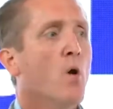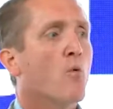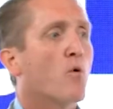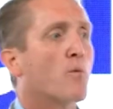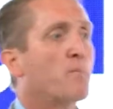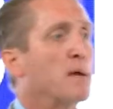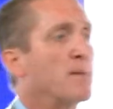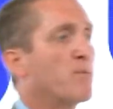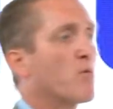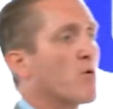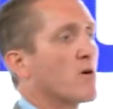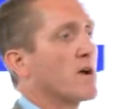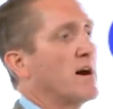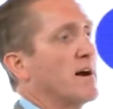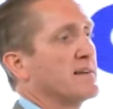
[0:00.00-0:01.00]
where people were
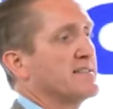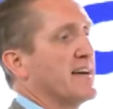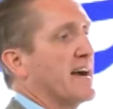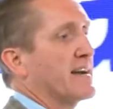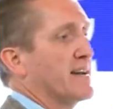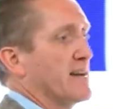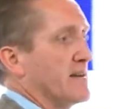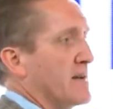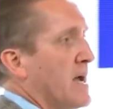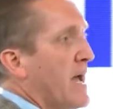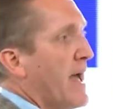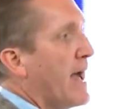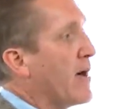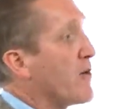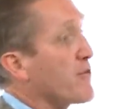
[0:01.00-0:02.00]
contacting
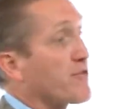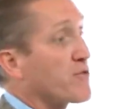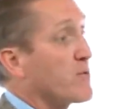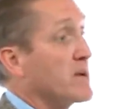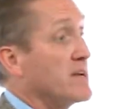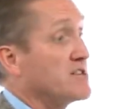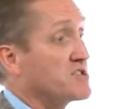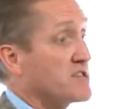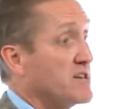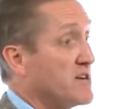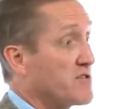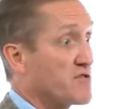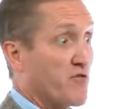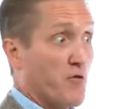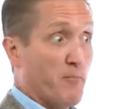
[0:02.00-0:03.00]
L3
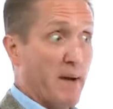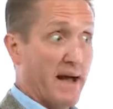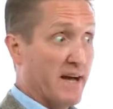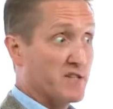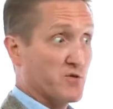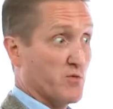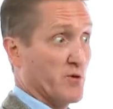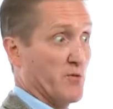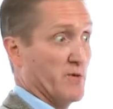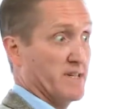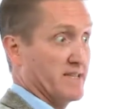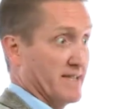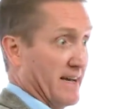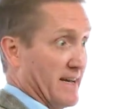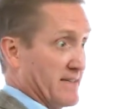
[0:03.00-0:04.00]
engineers for password
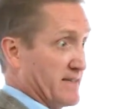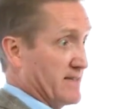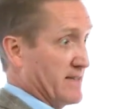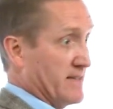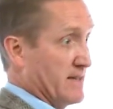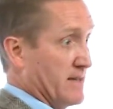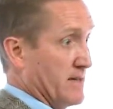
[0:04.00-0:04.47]
resets,